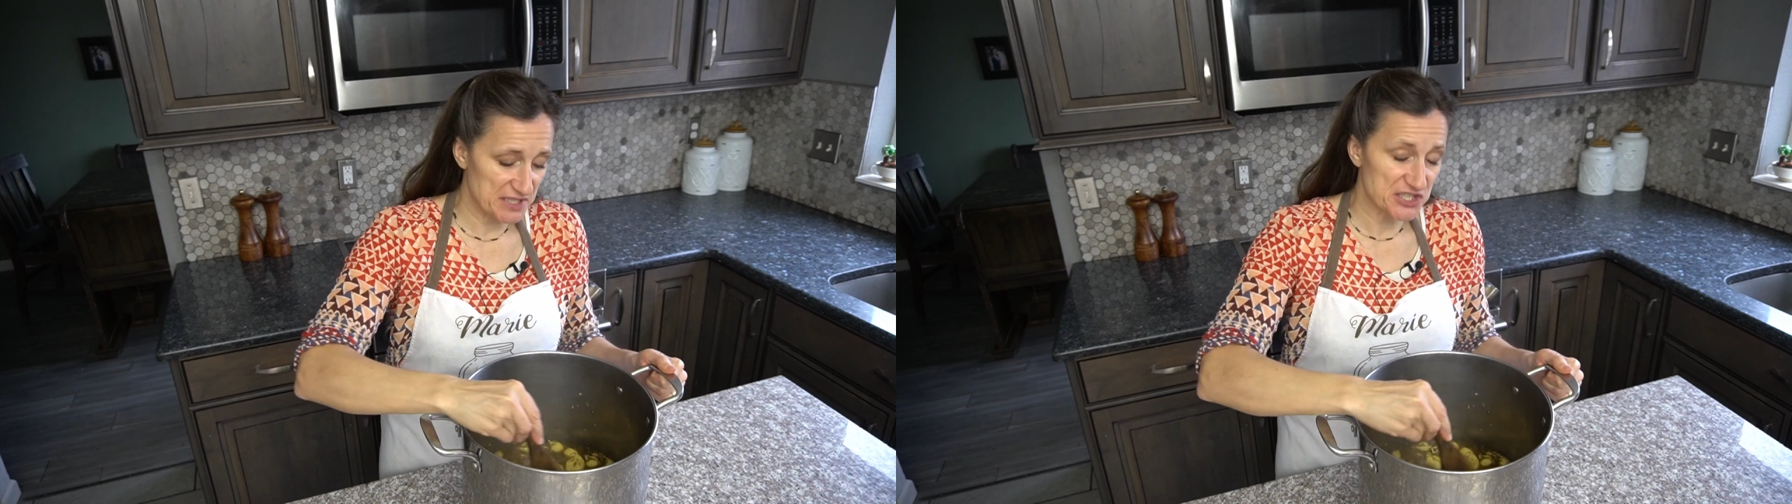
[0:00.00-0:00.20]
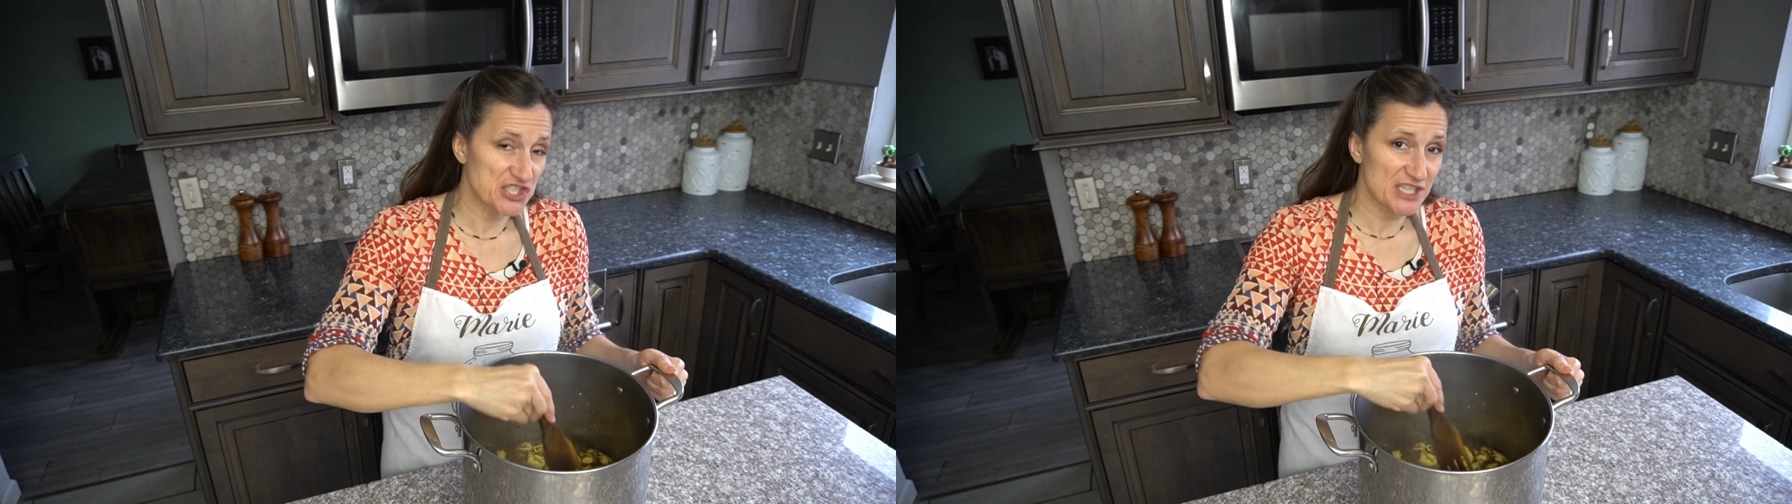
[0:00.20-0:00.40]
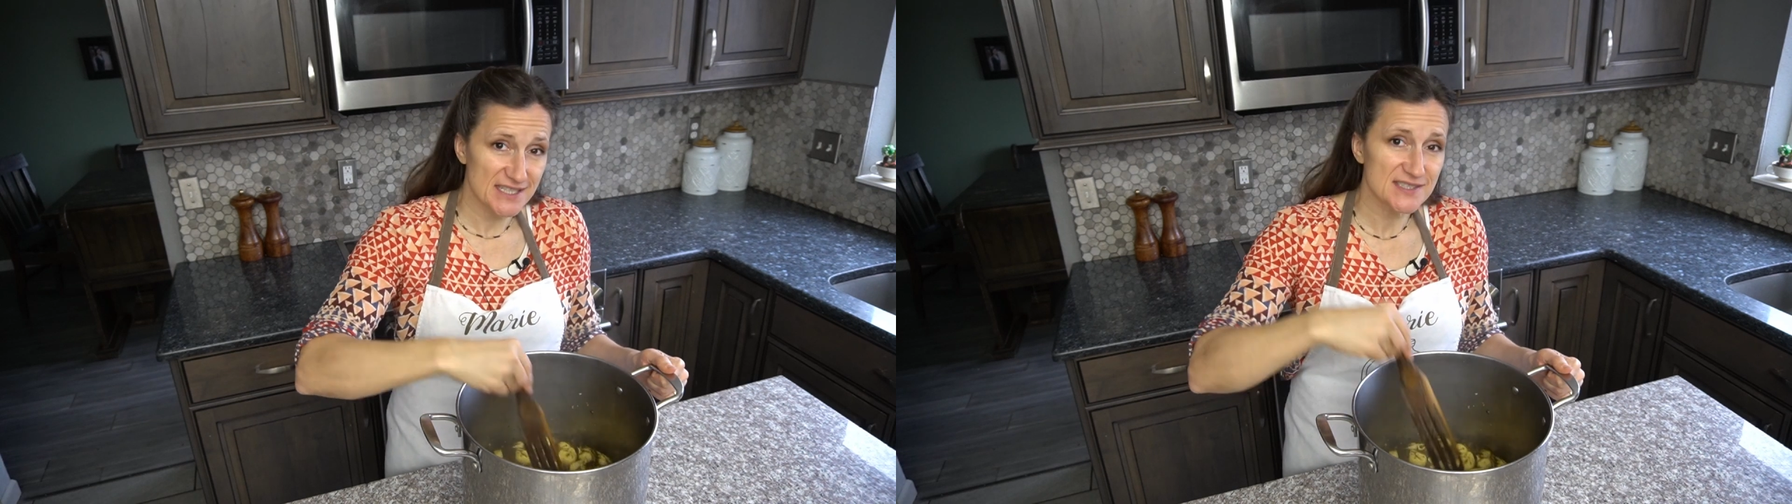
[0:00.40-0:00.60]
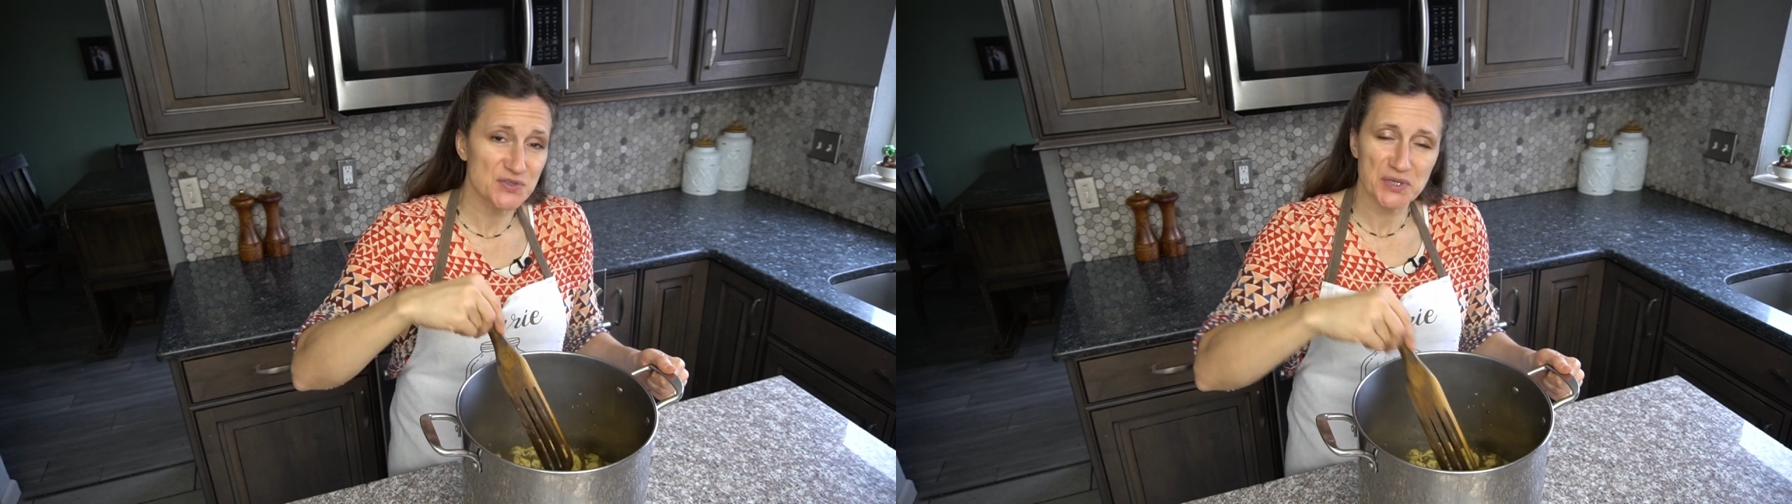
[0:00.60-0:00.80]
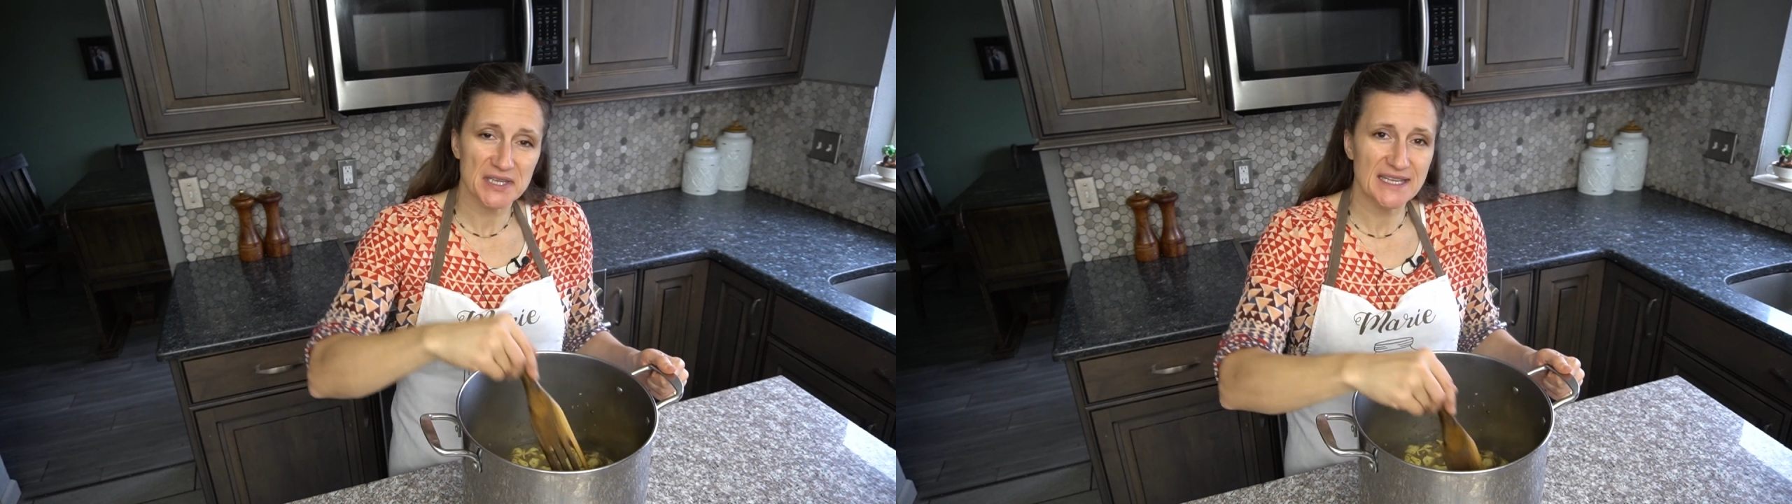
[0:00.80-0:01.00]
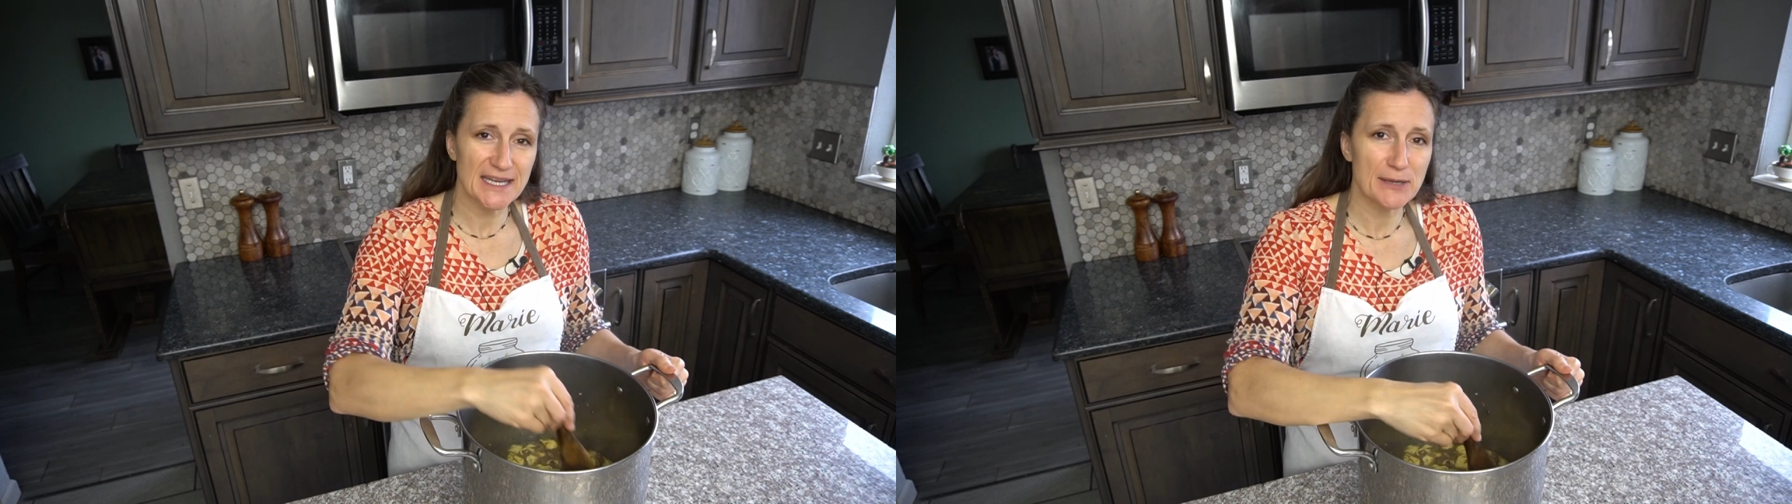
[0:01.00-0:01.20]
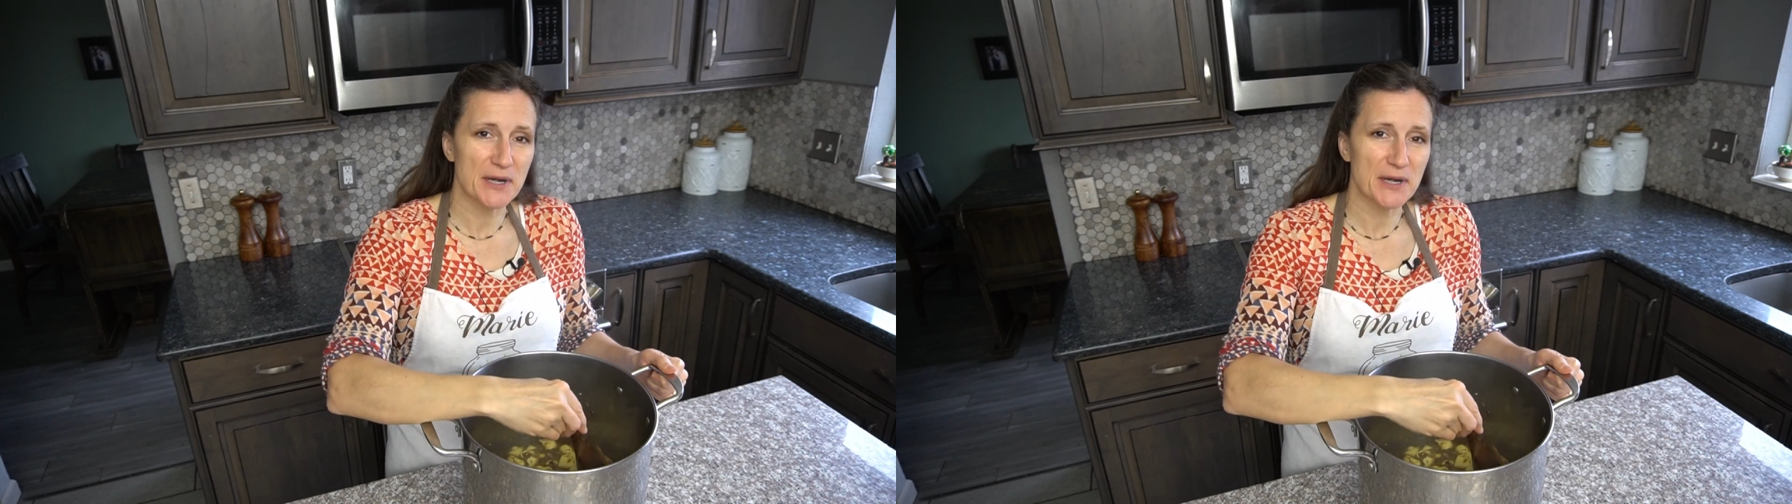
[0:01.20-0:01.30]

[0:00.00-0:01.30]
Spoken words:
cheese tortellini,